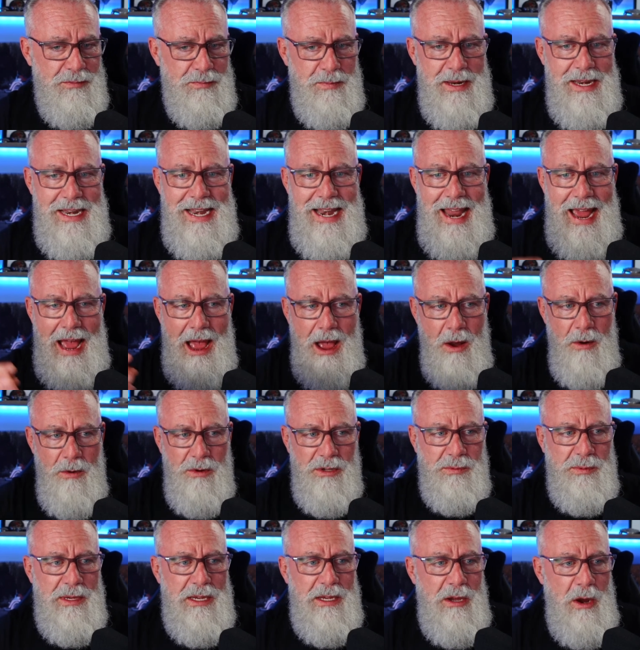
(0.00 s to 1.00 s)
But now,
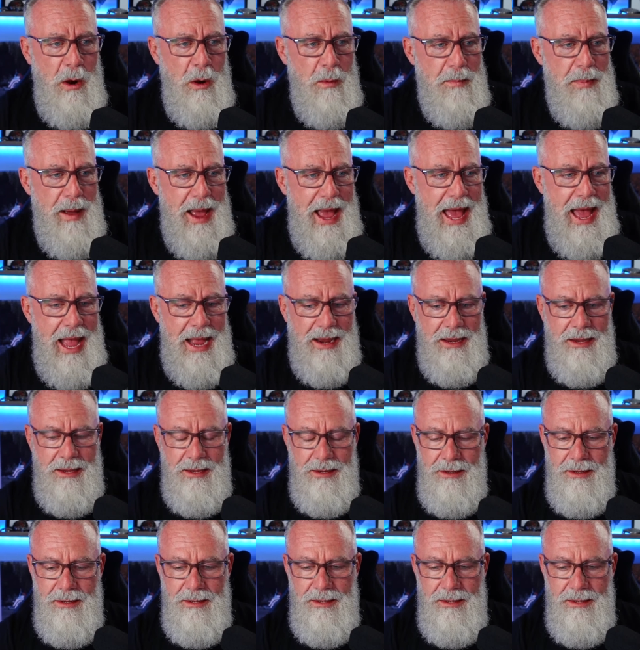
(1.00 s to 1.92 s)
as we go back,